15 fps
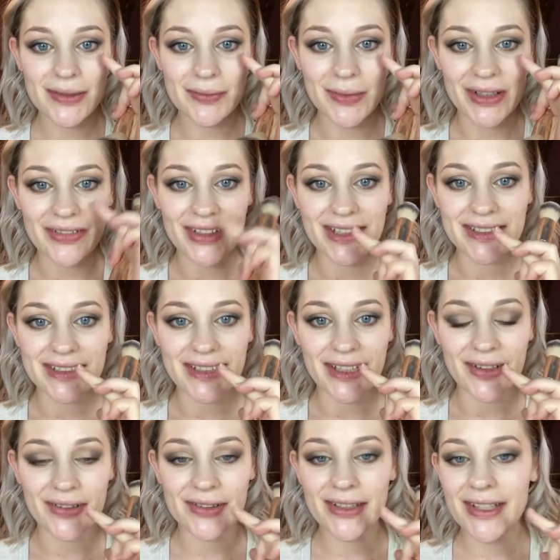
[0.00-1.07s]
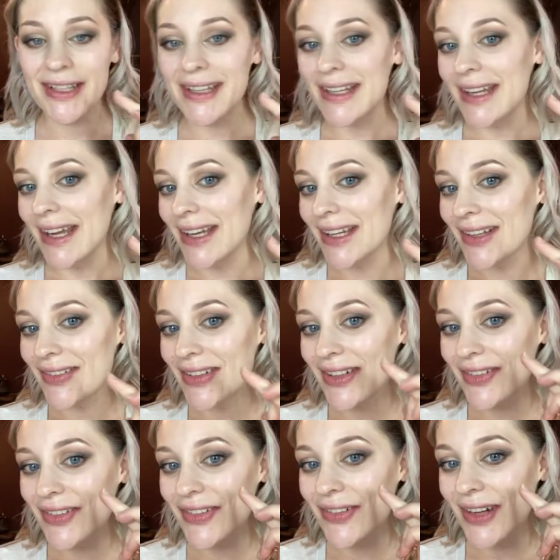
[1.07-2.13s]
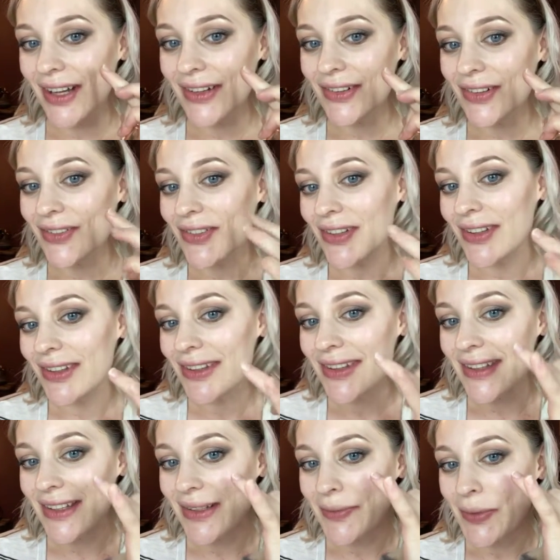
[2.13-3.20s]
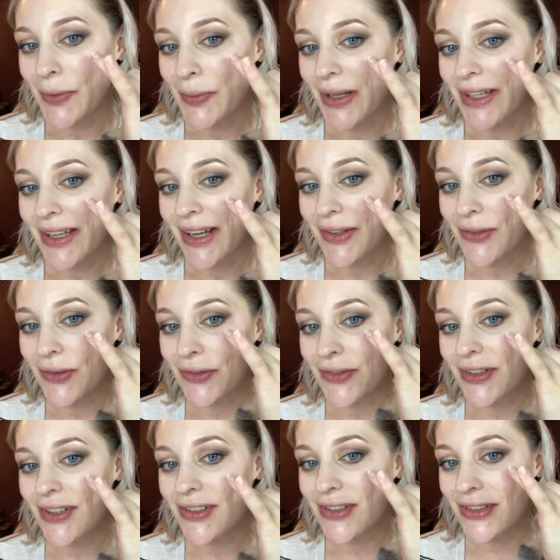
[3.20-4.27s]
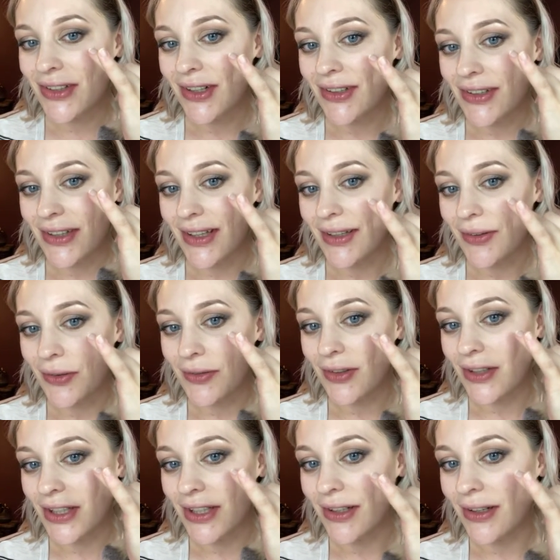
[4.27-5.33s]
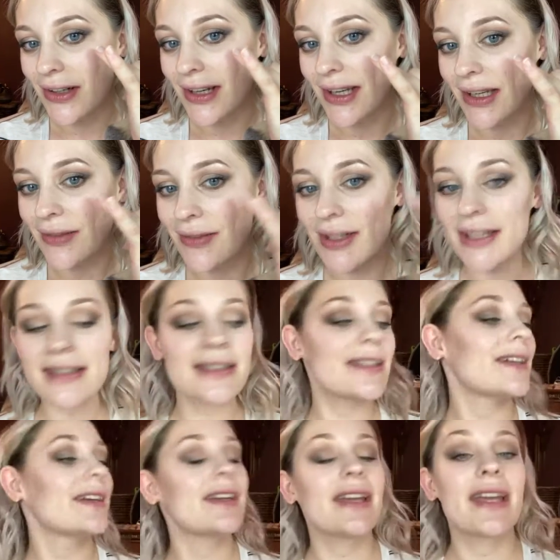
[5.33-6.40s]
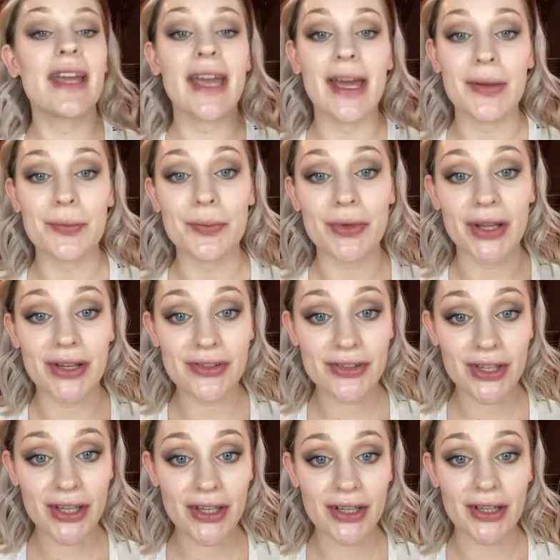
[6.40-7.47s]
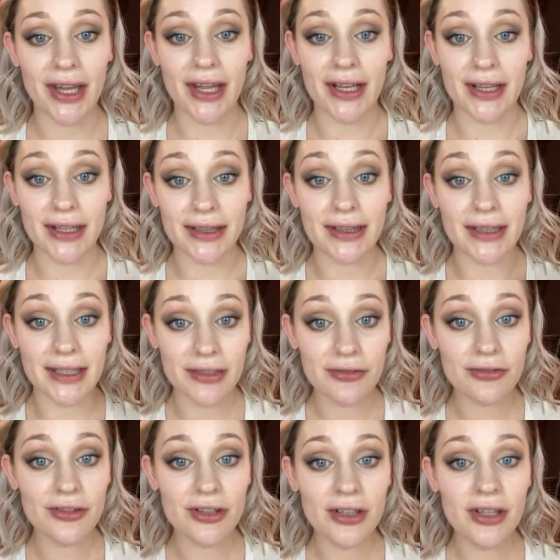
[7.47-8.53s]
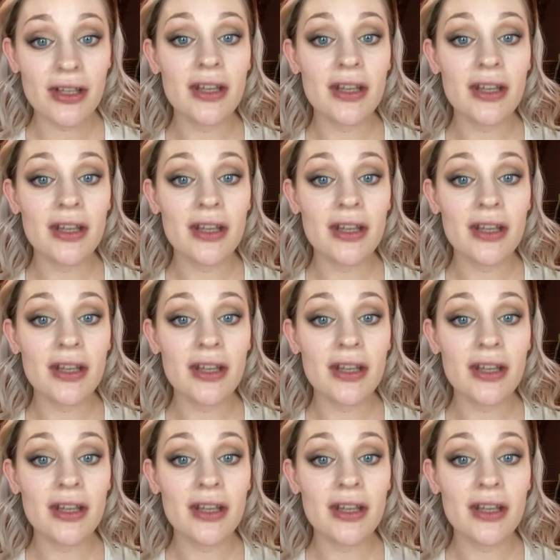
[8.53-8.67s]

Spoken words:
my face down. And even if you, I don't know if you can see it, but my natural flush starts like over here anyways. And blush can like lift,